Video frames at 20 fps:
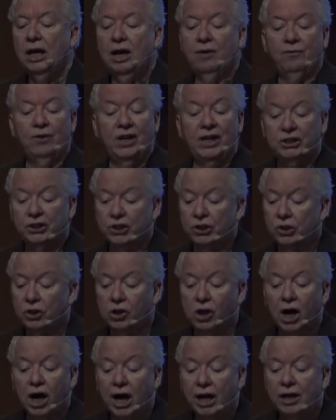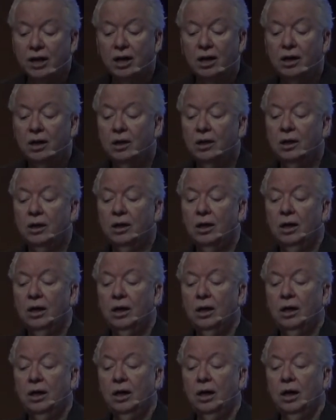If it isn't God,
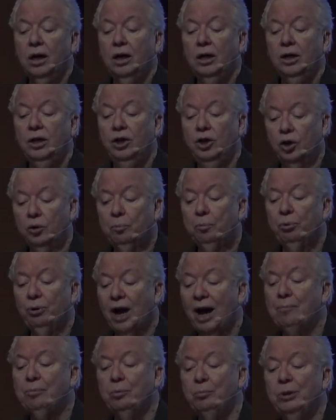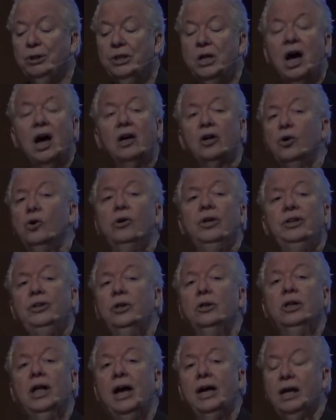you're probably not going
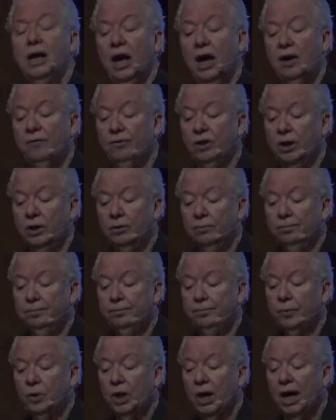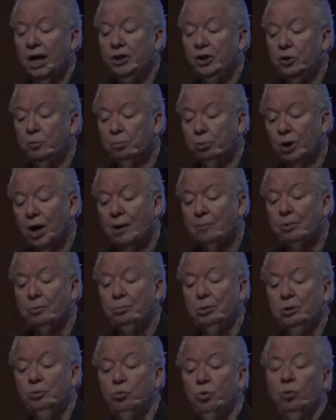to like heaven, and you
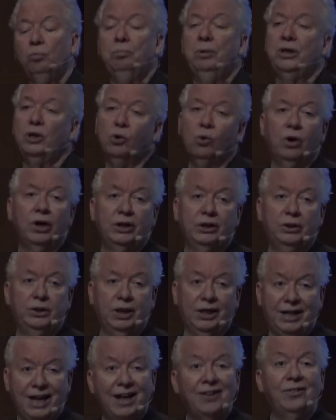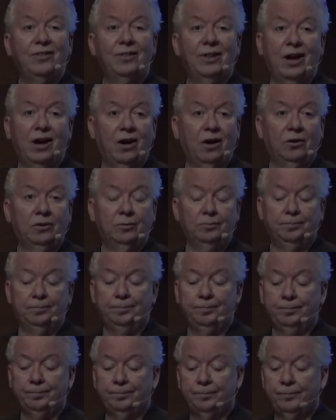probably won't be going to get there.
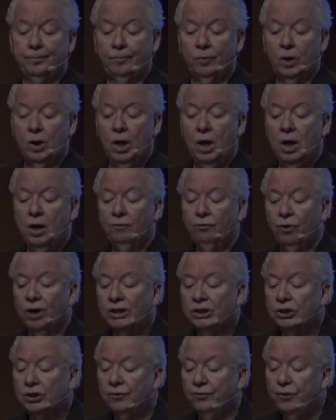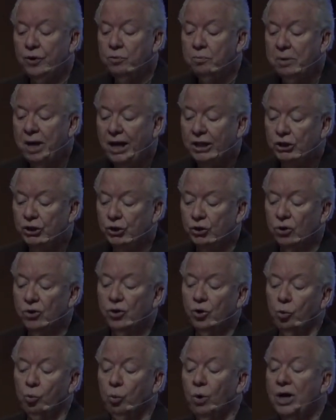Friends, if you make sure
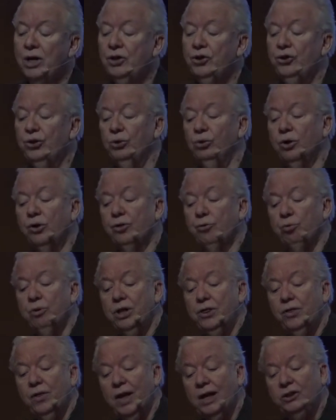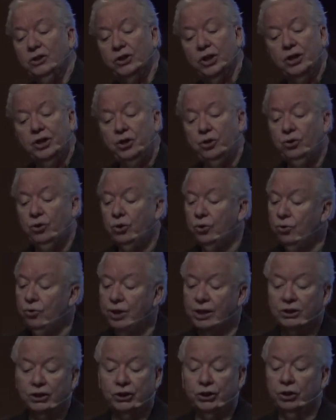the one, two, or three things that you do
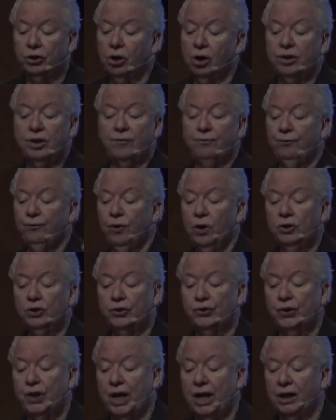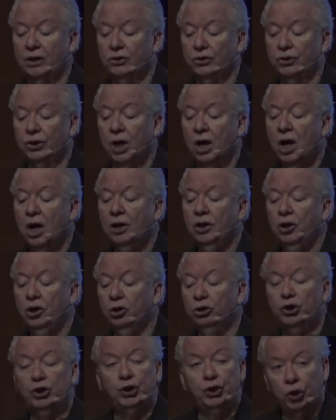this year are the first things
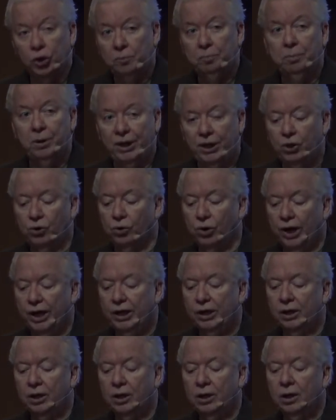you should be doing,